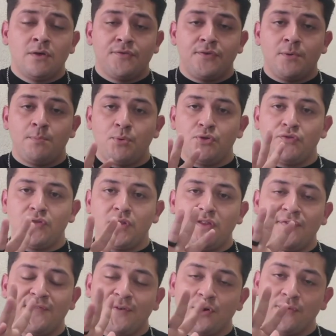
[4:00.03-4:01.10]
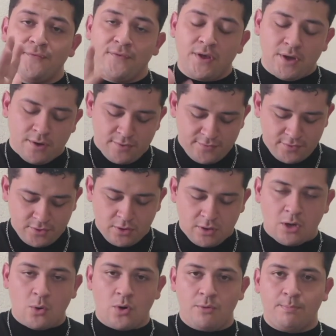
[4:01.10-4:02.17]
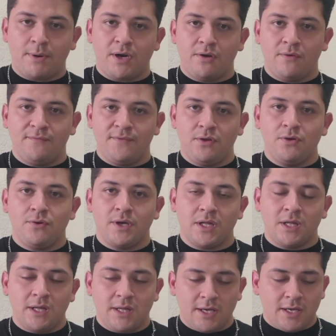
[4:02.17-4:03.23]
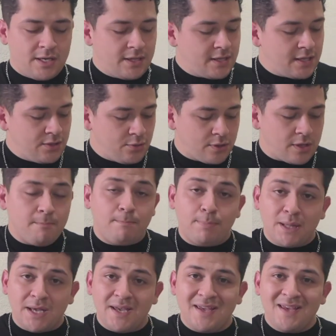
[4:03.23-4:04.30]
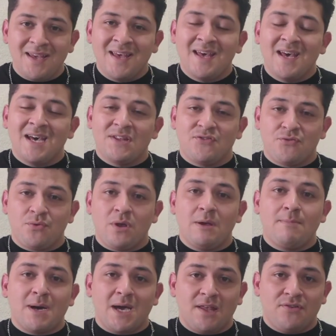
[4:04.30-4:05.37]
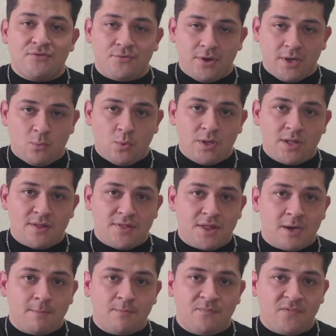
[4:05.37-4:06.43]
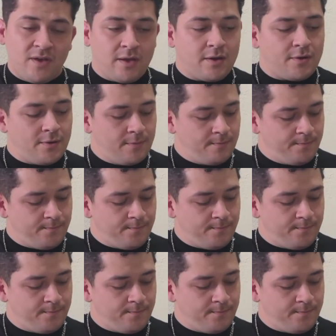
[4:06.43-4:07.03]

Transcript: So put these 4 fingers on the lower part of the ukulele, and then you can play string by string with the thumb finger.